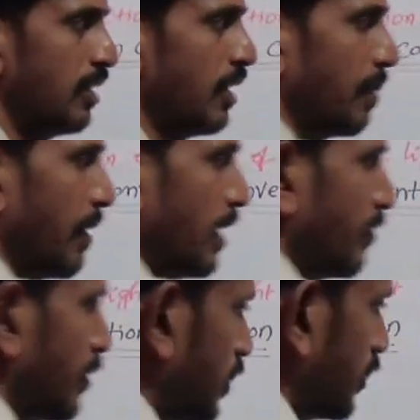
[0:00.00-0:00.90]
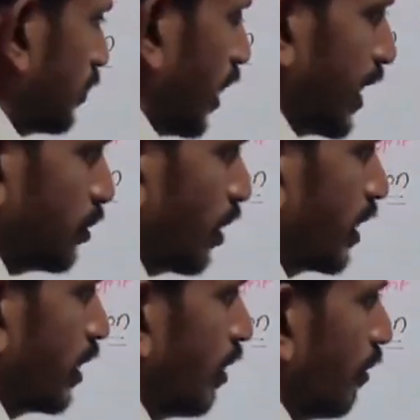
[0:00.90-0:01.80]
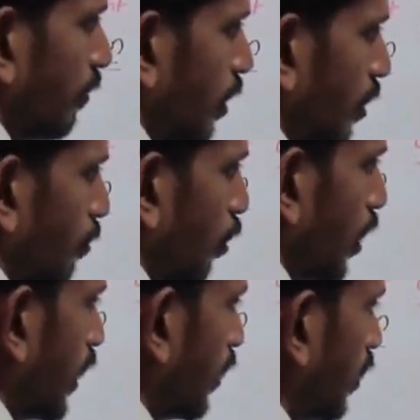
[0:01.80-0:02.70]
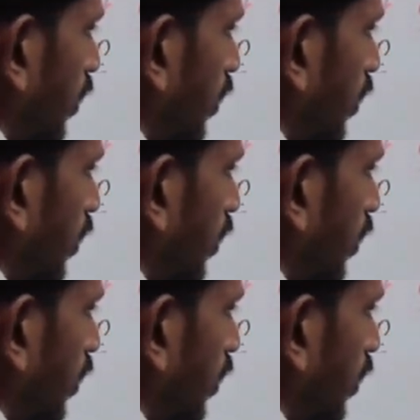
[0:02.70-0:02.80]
That means it is line joining of pole and